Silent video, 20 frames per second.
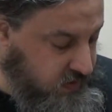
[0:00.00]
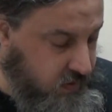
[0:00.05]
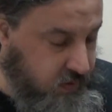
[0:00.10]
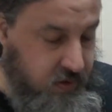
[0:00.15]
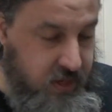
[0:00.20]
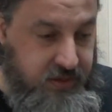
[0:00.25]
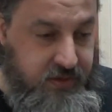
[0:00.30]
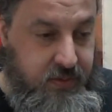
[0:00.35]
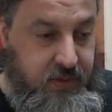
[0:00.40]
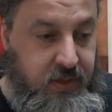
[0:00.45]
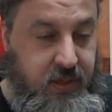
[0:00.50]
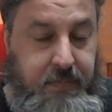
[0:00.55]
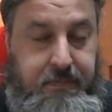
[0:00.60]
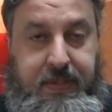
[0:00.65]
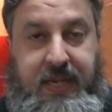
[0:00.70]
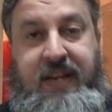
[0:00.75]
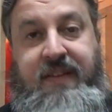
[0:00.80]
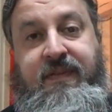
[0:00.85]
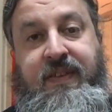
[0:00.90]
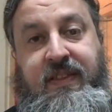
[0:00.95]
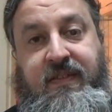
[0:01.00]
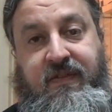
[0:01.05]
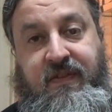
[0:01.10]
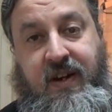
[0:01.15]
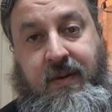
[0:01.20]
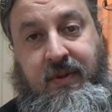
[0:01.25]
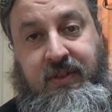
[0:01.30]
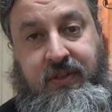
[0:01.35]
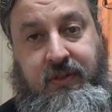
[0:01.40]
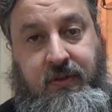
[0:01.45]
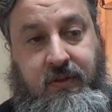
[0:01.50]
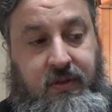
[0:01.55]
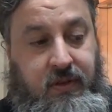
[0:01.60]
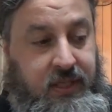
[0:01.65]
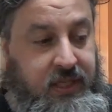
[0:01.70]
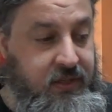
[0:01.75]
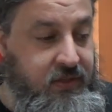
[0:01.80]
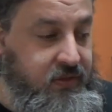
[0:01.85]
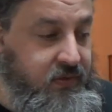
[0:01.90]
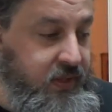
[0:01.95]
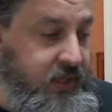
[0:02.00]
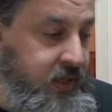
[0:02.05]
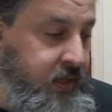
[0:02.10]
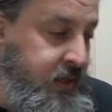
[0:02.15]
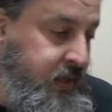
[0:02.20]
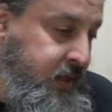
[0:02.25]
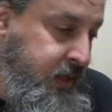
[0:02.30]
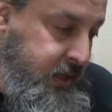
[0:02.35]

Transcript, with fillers: that doesn't benefit the pharmaceutical industry